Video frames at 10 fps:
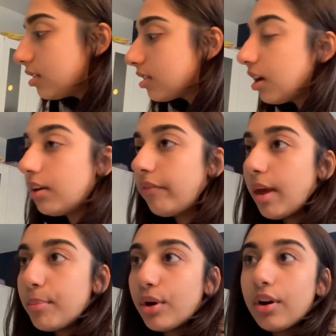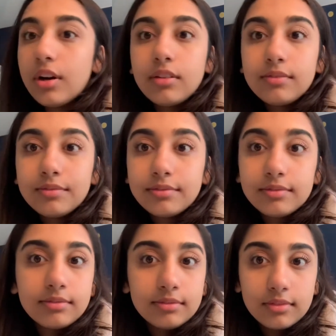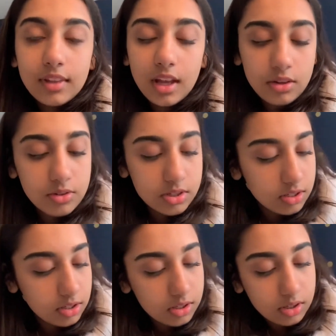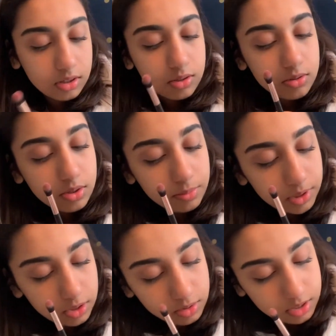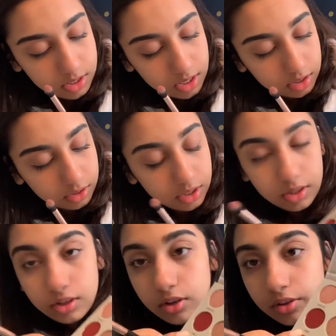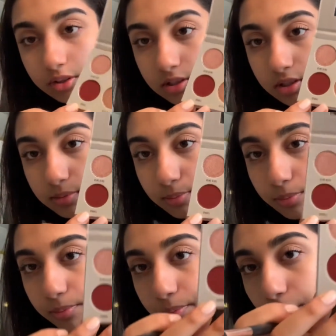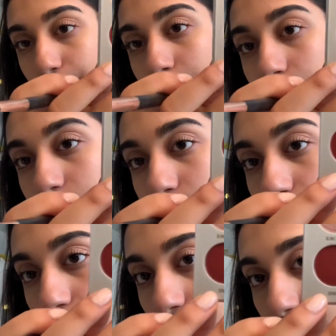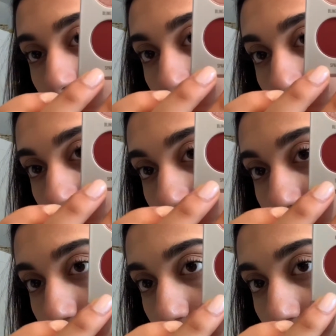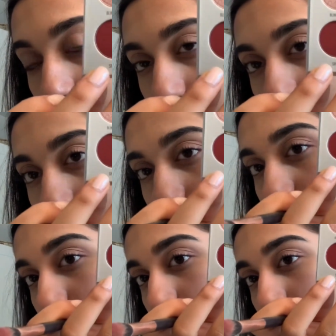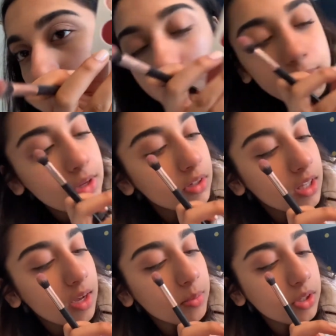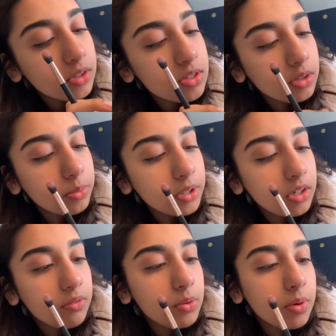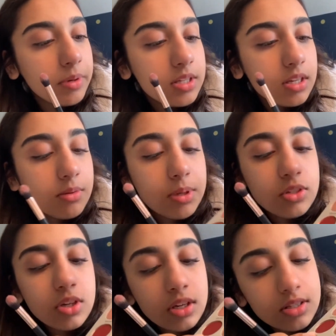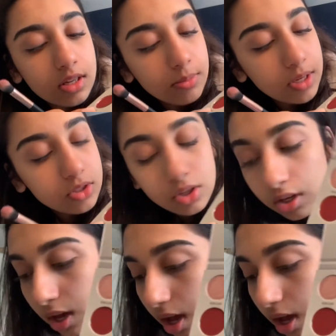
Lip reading: is kind of that part that you just need to do. So I'm going to use this color here called Sparks. It's, I don't know, maybe on camera it looks a little weird. If you want me to send a picture, I can send a picture.